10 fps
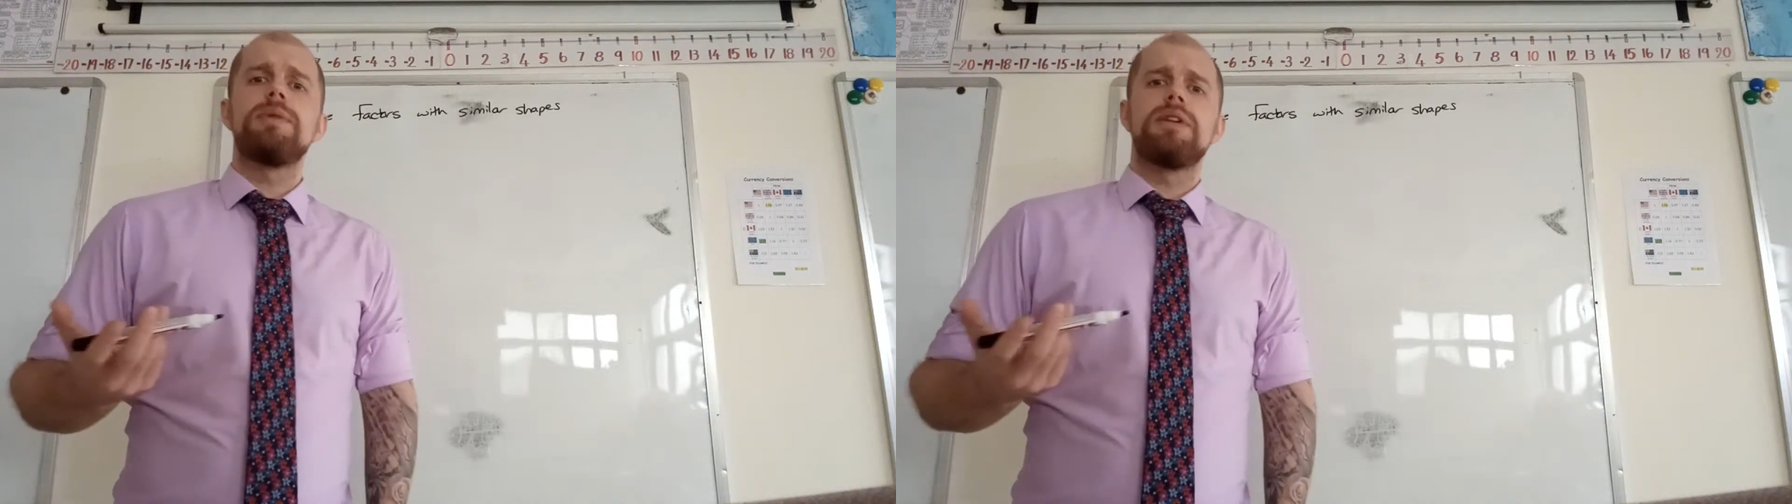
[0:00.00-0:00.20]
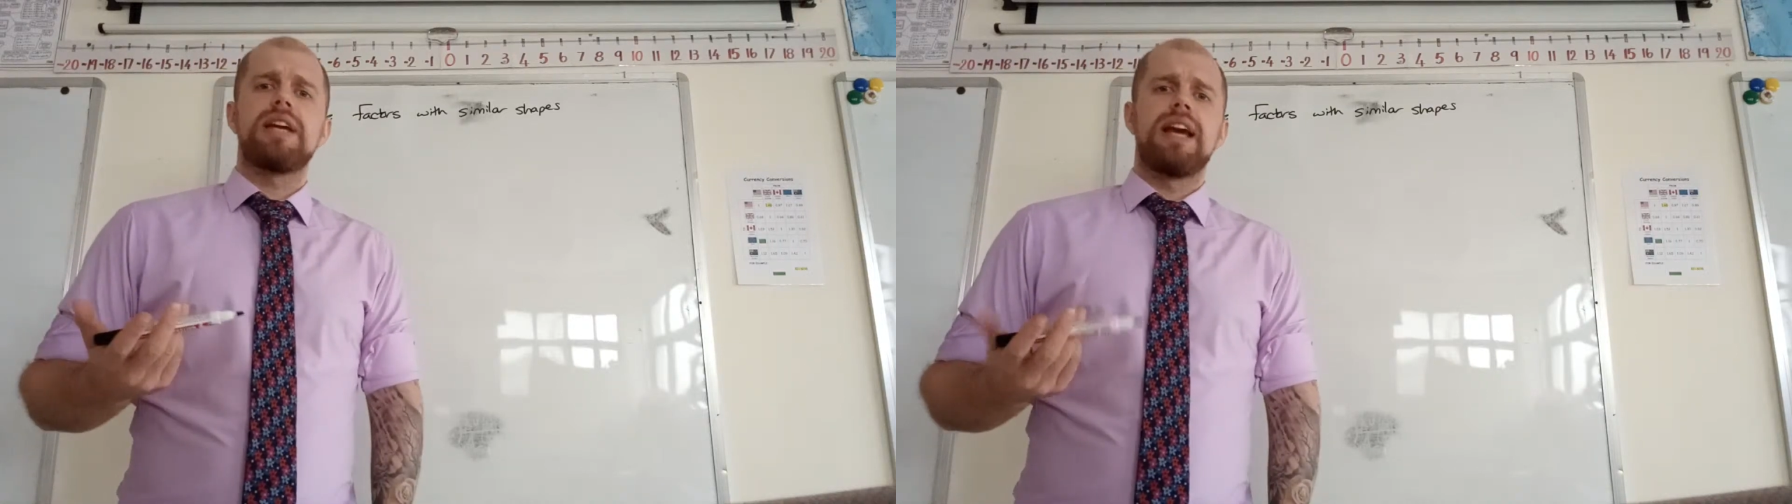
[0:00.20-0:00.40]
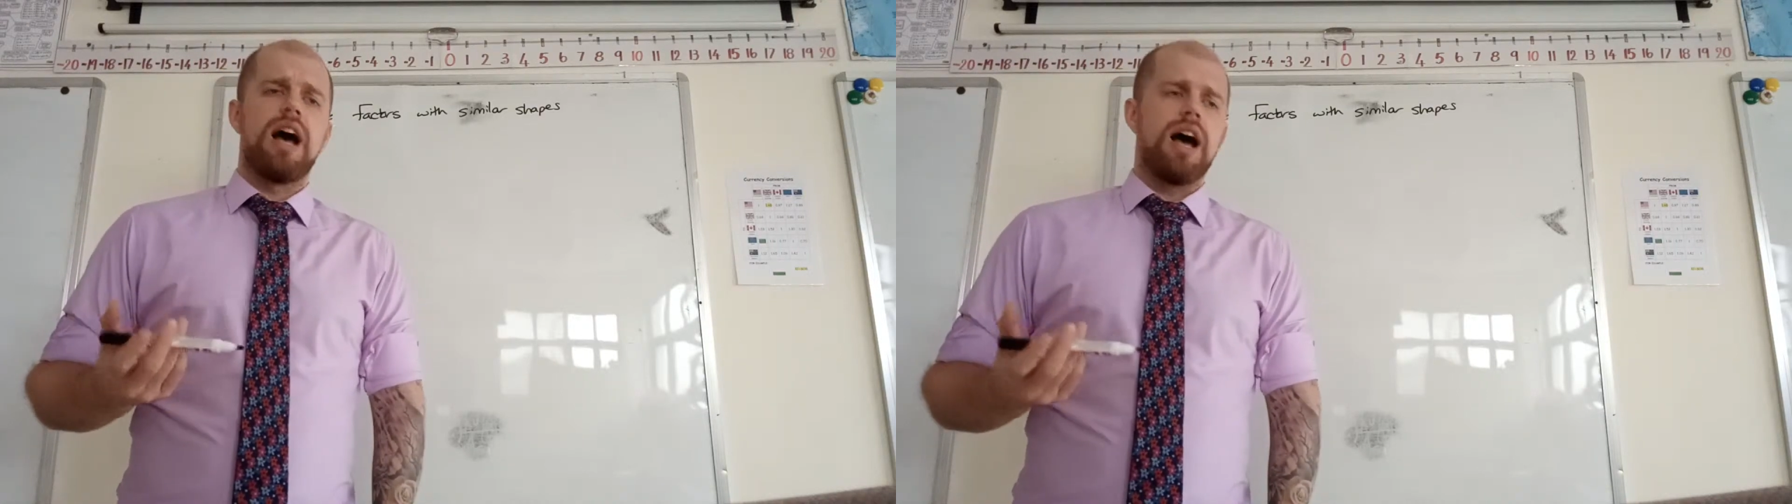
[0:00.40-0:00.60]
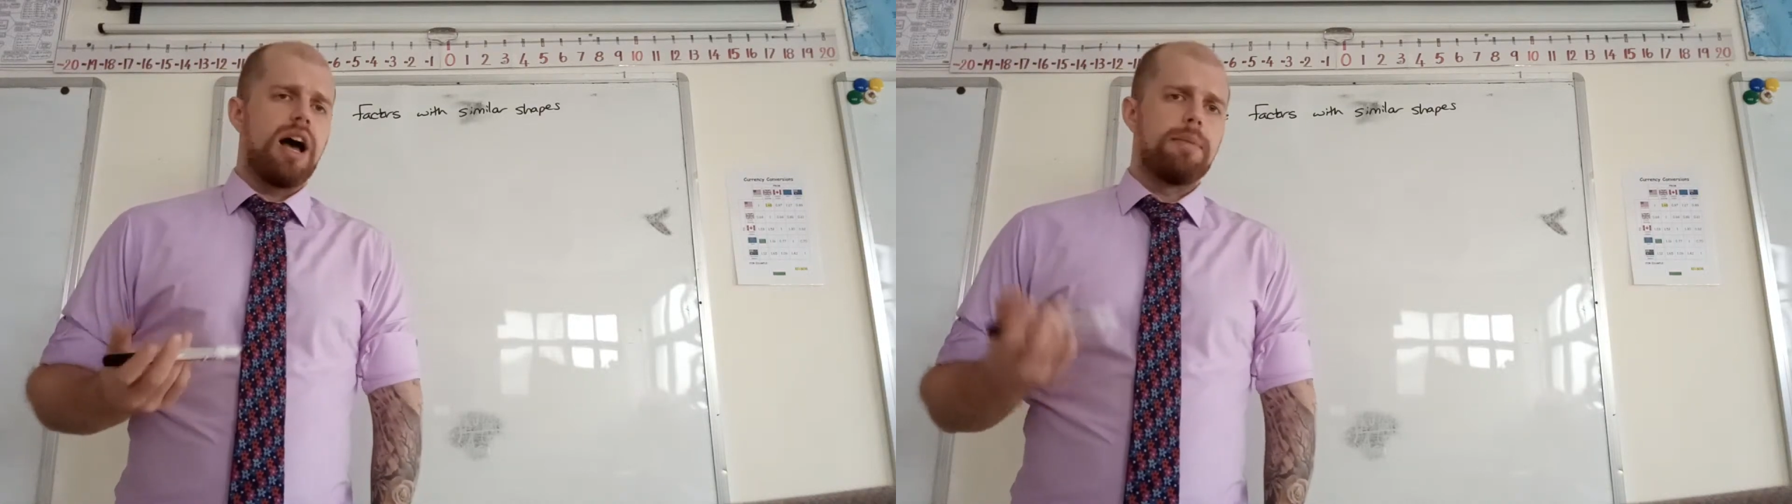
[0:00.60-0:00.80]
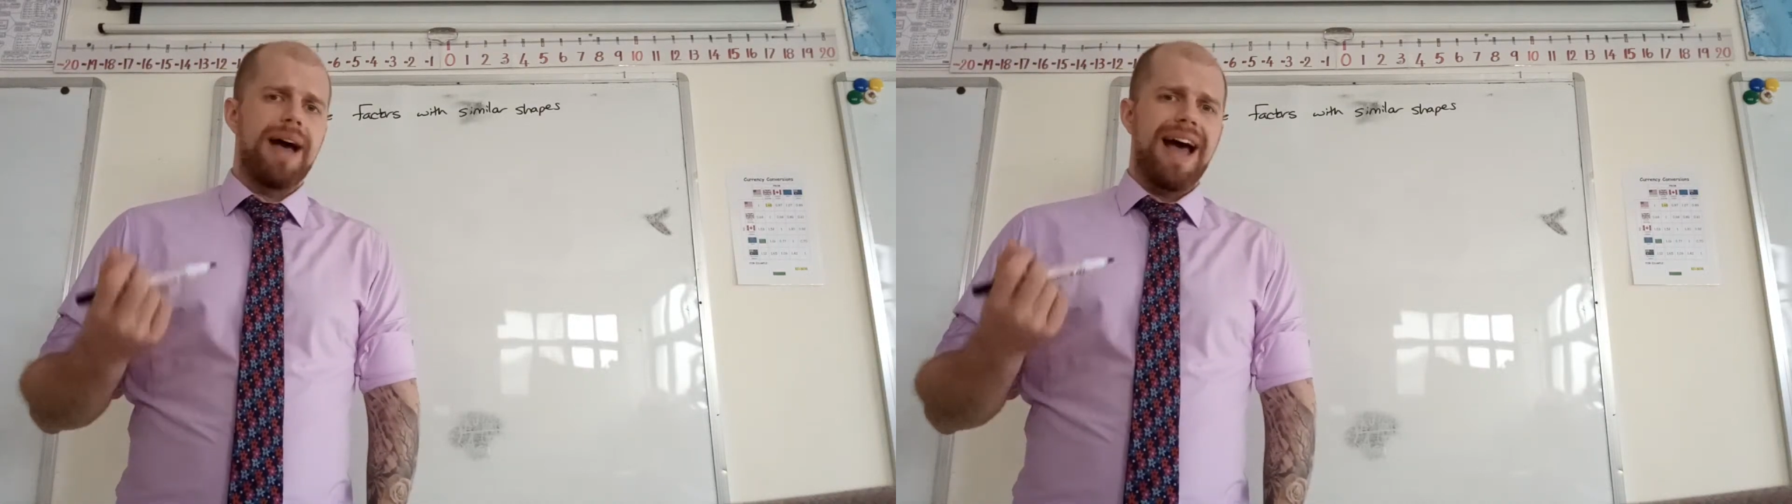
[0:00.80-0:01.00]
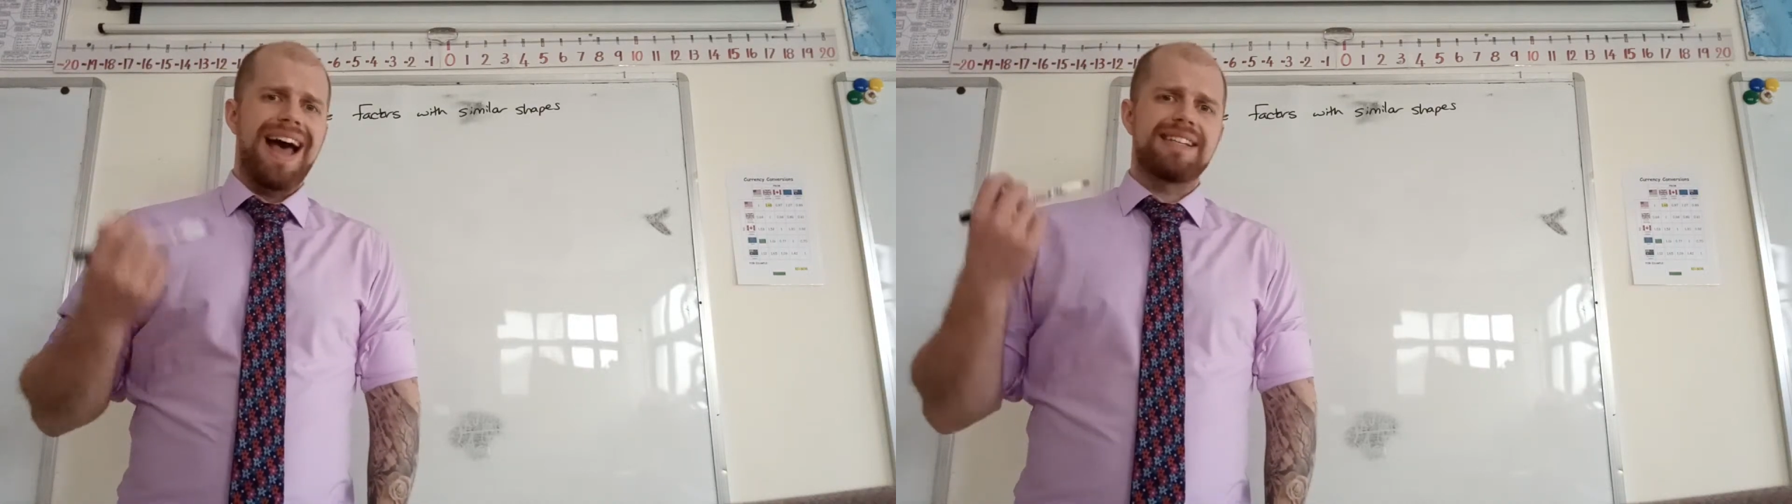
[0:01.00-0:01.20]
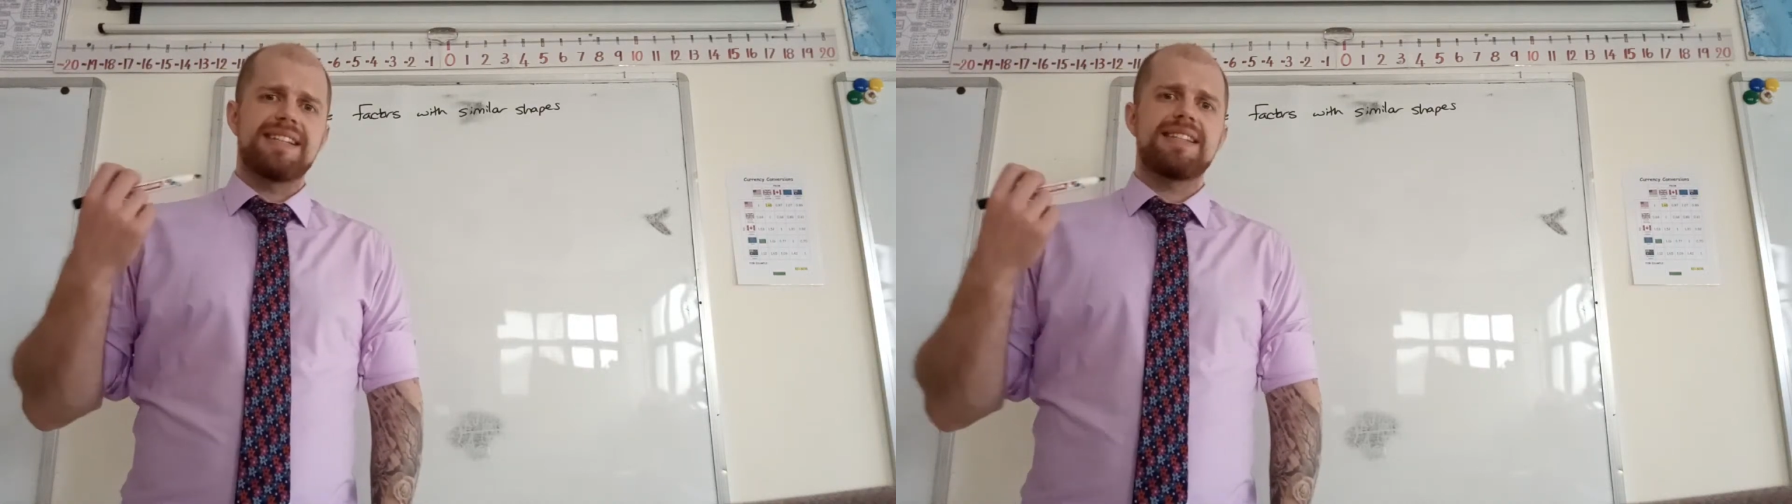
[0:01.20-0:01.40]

looking at